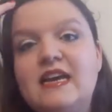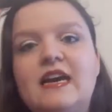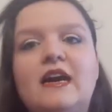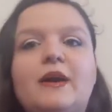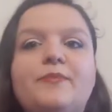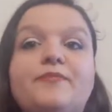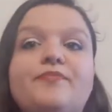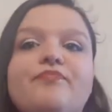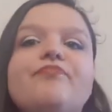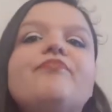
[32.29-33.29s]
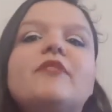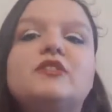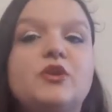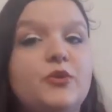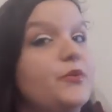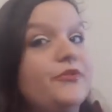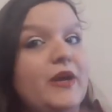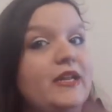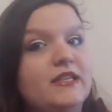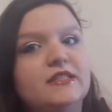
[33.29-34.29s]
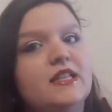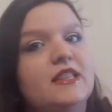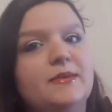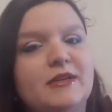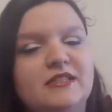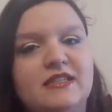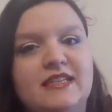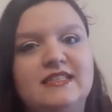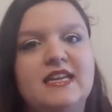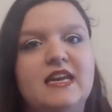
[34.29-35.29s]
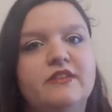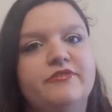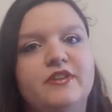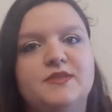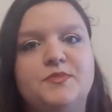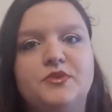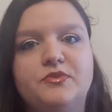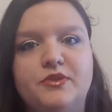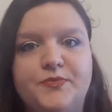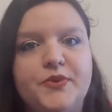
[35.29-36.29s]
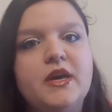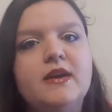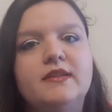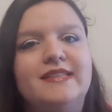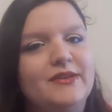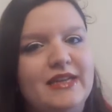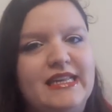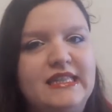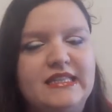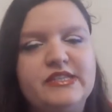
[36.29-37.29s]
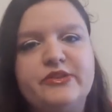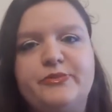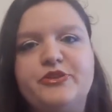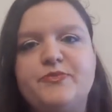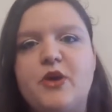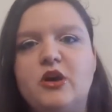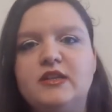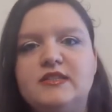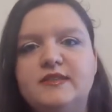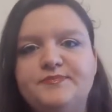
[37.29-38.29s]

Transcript: So you'll find the master list and Facebook group down in the description box.